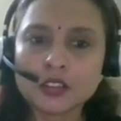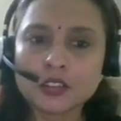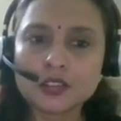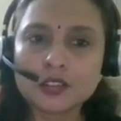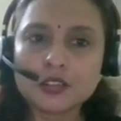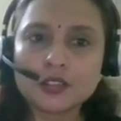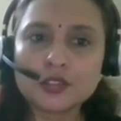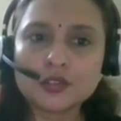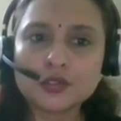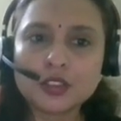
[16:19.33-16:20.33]

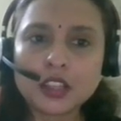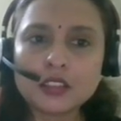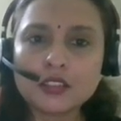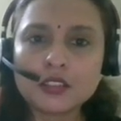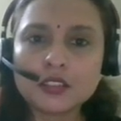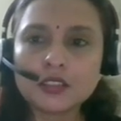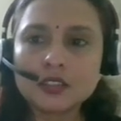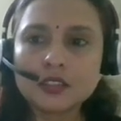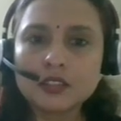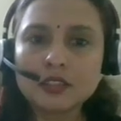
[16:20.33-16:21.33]
So
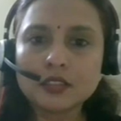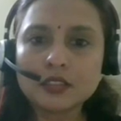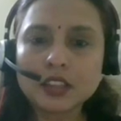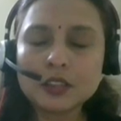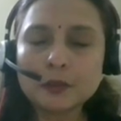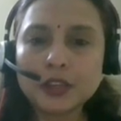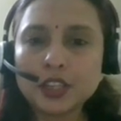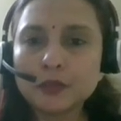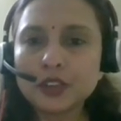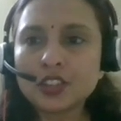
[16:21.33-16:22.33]
that's that's
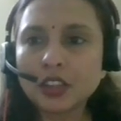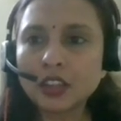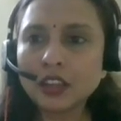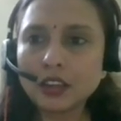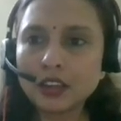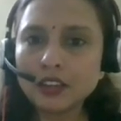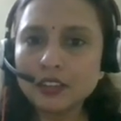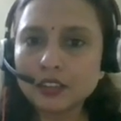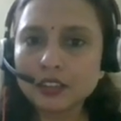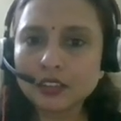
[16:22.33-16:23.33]
pretty much I had.
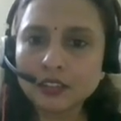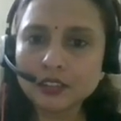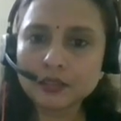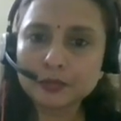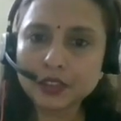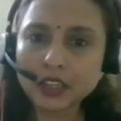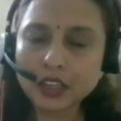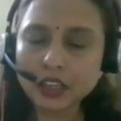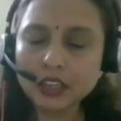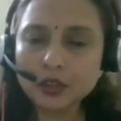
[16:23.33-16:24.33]
Um,
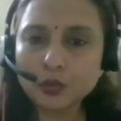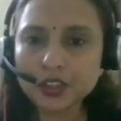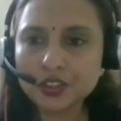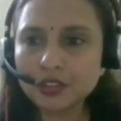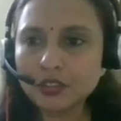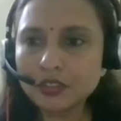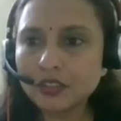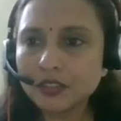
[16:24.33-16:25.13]
any questions?